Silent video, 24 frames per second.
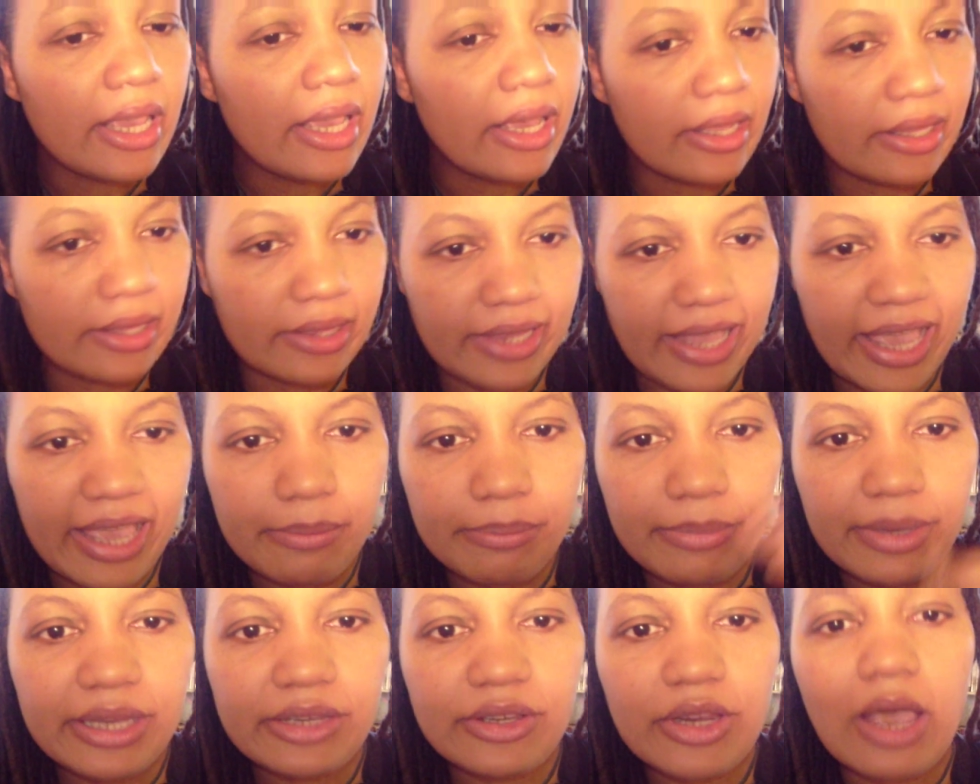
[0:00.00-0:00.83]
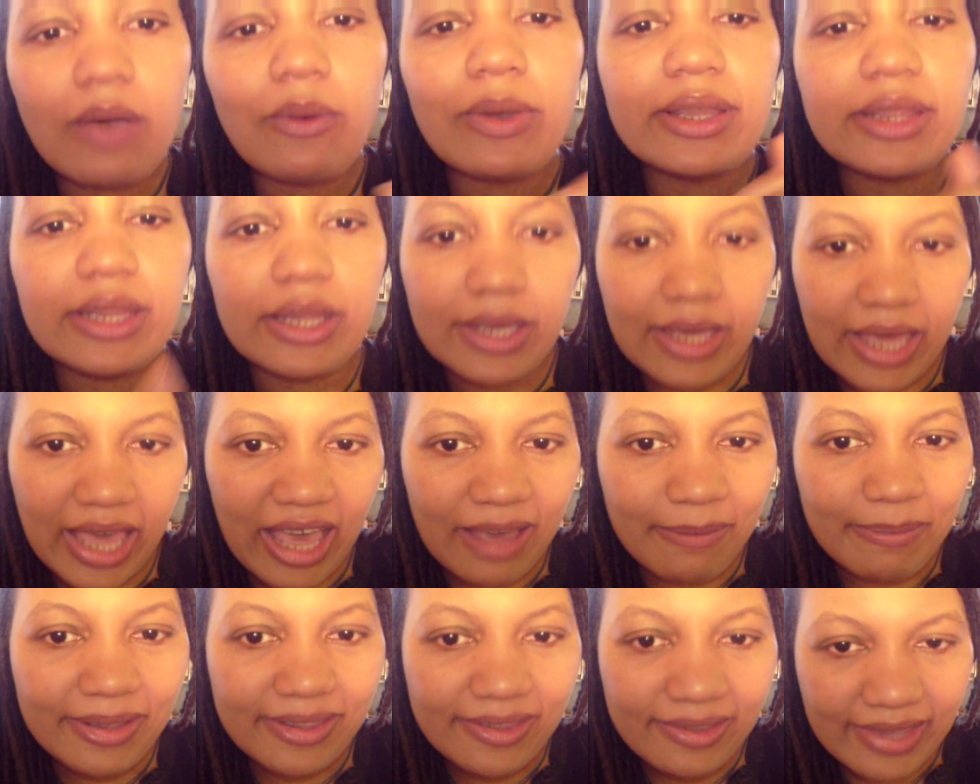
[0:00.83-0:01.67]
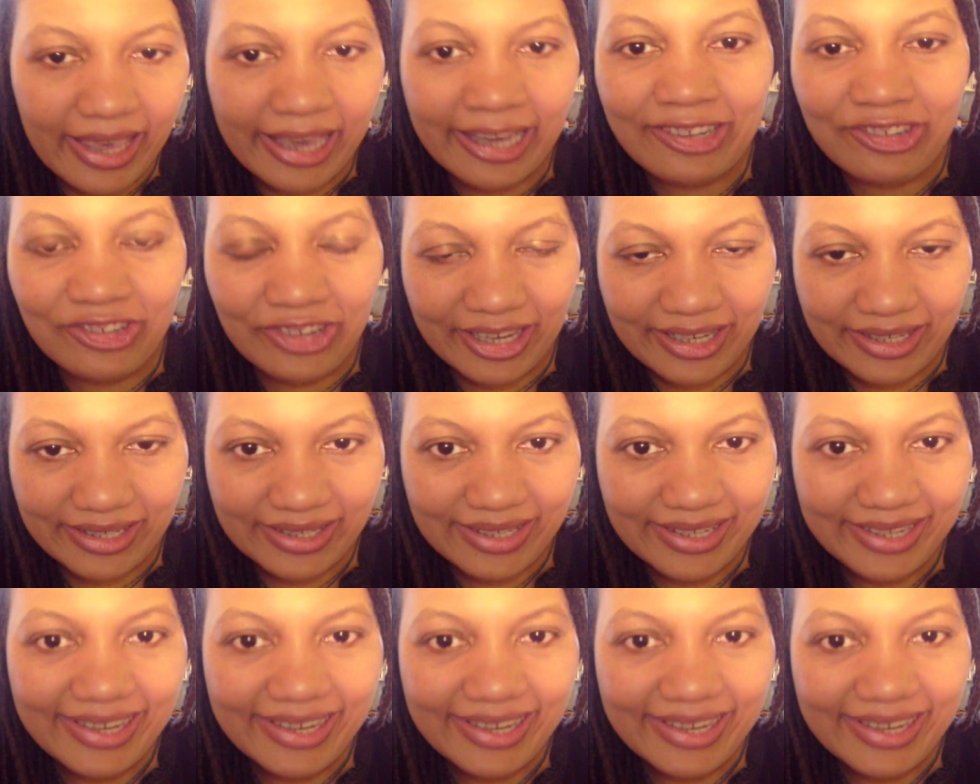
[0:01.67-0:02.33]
let me know in the comments section.